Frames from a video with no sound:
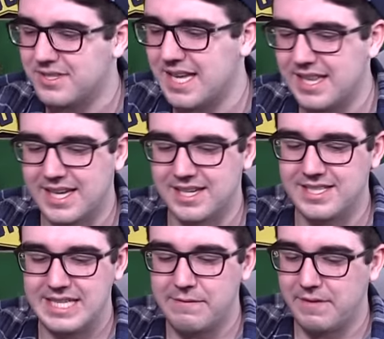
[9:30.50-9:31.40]
or is that like
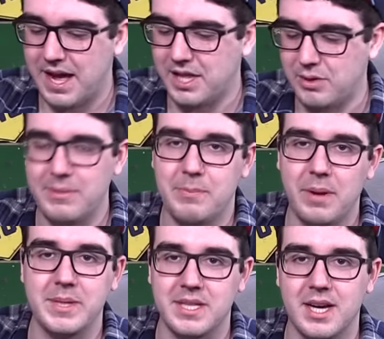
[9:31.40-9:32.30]
devalue? I mean, it
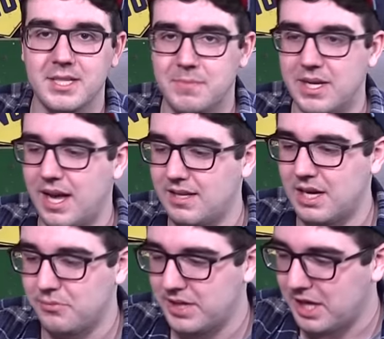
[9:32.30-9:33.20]
probably does, but I
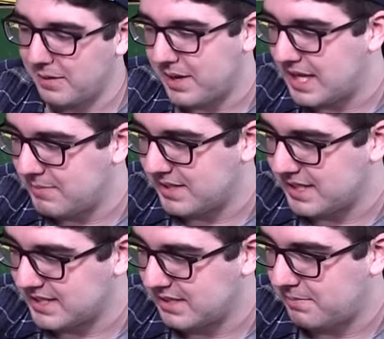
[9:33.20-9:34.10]
don't really care about keeping
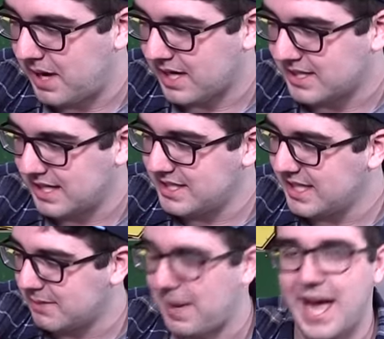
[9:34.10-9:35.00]
things in the box. I just
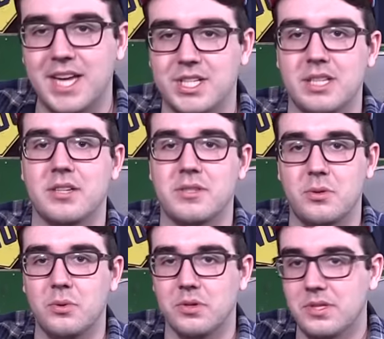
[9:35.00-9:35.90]
think the packaging looks
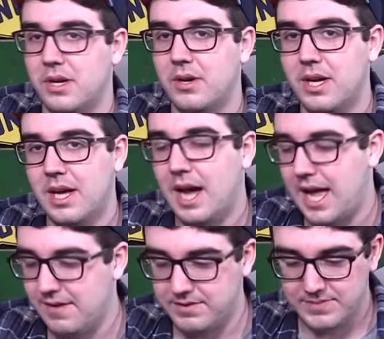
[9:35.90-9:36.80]
cool. So
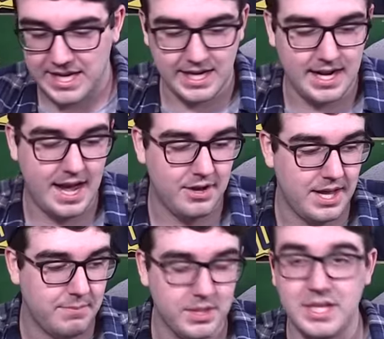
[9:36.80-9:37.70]
I haven't taken it out
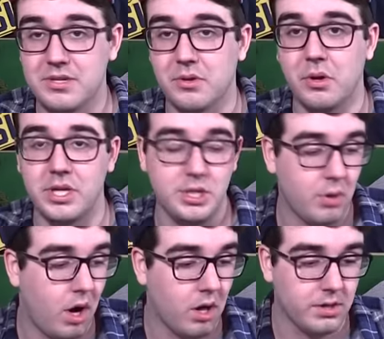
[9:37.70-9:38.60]
yet, but these are the only two
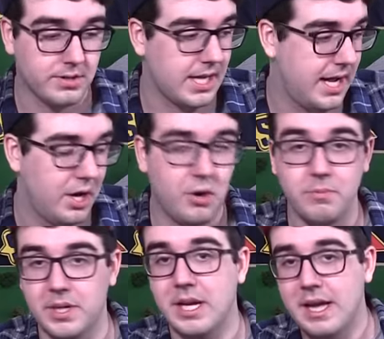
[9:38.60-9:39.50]
haulers I own.
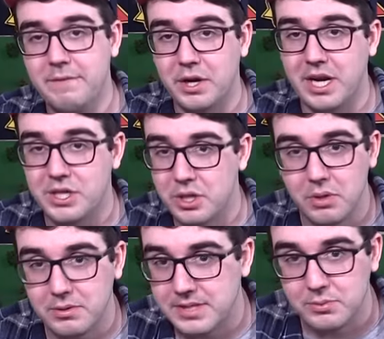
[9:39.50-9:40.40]
own, but figured I'd show
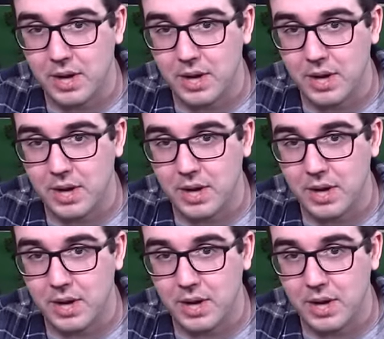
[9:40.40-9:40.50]
those as